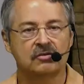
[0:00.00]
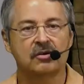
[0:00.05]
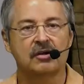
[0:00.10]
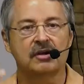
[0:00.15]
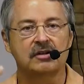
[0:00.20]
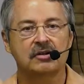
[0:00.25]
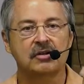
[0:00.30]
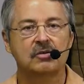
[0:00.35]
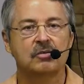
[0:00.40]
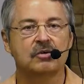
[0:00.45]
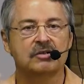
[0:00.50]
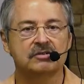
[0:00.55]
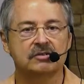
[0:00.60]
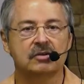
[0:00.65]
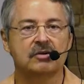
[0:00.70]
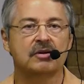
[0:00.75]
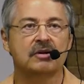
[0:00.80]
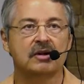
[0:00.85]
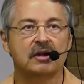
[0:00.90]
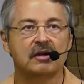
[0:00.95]
So I know what's
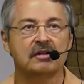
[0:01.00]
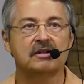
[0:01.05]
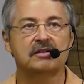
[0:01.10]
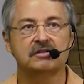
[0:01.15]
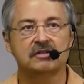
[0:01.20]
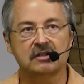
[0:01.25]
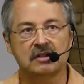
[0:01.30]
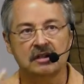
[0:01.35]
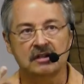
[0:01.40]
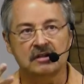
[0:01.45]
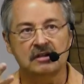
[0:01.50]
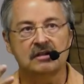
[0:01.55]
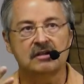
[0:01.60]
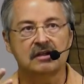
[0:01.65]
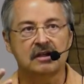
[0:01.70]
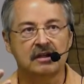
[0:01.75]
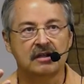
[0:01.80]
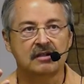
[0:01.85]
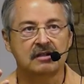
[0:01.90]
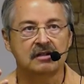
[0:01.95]
going on. He's collecting
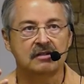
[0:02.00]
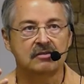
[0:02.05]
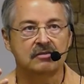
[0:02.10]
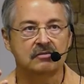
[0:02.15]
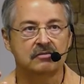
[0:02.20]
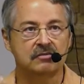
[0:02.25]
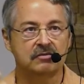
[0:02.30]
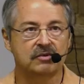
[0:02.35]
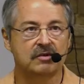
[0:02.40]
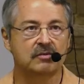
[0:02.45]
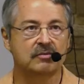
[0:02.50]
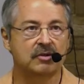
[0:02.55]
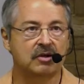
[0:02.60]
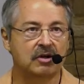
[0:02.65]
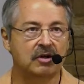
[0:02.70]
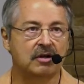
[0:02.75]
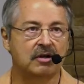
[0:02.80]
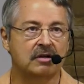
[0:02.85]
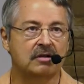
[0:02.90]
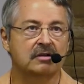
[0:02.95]
data from the
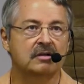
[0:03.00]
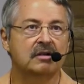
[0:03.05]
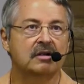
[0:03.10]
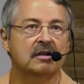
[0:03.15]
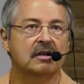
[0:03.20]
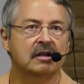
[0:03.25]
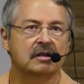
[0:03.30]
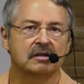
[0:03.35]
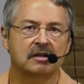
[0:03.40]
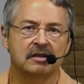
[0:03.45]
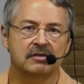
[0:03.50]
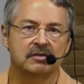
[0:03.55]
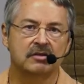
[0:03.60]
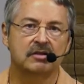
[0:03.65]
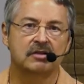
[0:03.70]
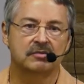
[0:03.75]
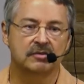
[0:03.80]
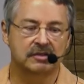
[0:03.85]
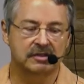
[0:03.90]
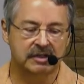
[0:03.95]
heart, lots of
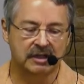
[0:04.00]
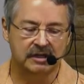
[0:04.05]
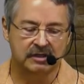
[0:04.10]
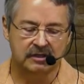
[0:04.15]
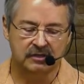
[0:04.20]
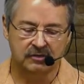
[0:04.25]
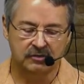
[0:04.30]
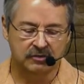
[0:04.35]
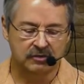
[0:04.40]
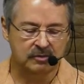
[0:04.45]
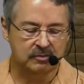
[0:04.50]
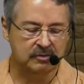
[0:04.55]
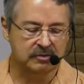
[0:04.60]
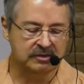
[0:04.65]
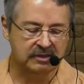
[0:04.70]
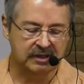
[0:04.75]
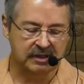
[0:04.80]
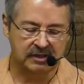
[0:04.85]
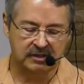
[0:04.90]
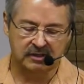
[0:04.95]
different data,
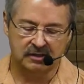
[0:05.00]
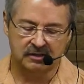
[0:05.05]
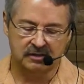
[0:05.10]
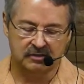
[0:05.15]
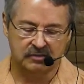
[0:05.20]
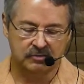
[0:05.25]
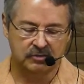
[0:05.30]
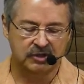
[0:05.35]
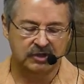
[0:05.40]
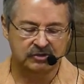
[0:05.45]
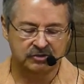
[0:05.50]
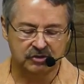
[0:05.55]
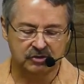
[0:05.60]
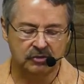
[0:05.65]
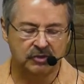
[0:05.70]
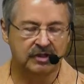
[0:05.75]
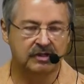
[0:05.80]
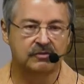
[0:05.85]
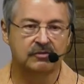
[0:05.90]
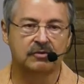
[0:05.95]
thermal data, pressure
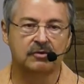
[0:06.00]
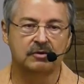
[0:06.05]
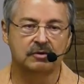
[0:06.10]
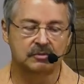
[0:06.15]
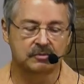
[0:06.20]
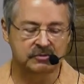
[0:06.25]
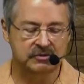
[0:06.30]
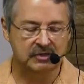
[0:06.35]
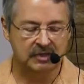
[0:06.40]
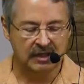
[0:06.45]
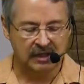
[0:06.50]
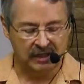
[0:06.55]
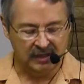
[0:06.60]
waveforms.